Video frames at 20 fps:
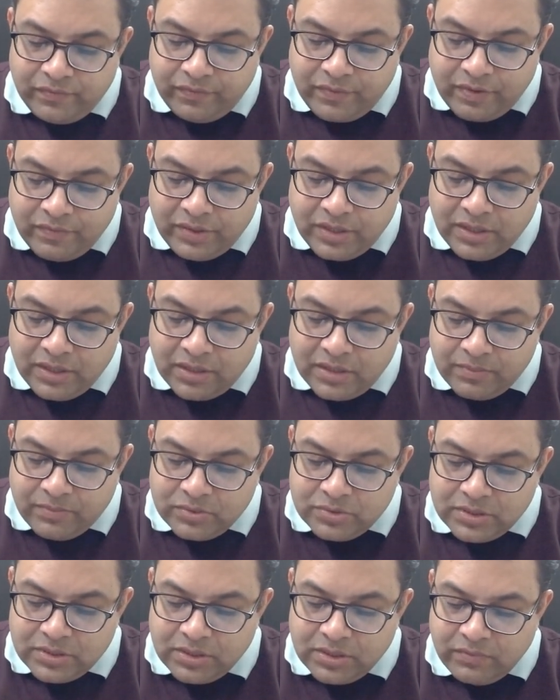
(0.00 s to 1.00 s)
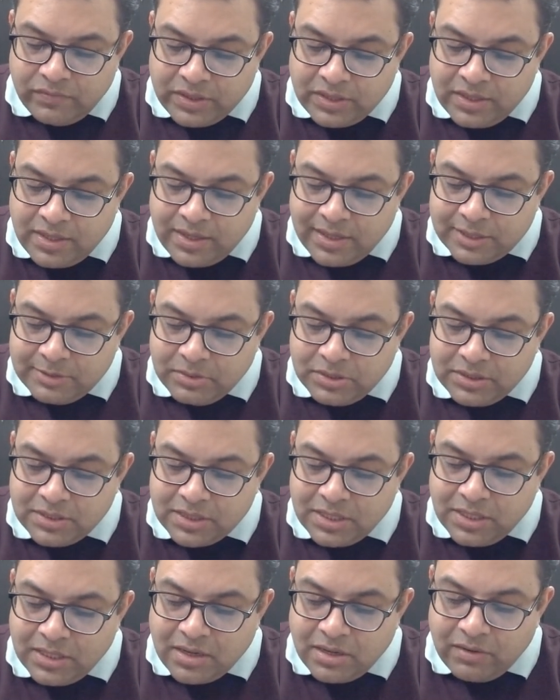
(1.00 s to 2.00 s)
favoring and opposing when they
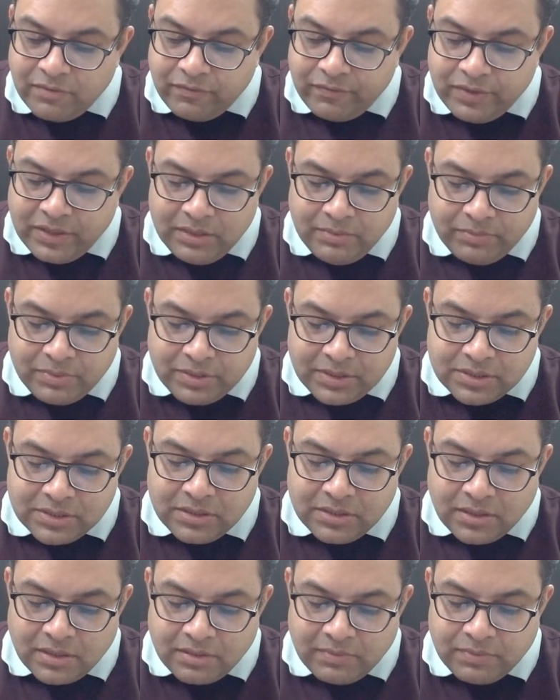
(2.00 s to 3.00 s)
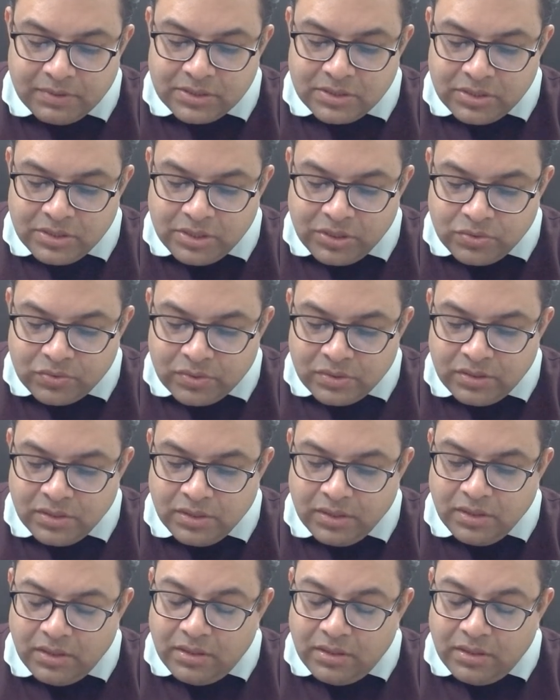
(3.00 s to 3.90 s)
experience any kind of feeling present unpleasant neutral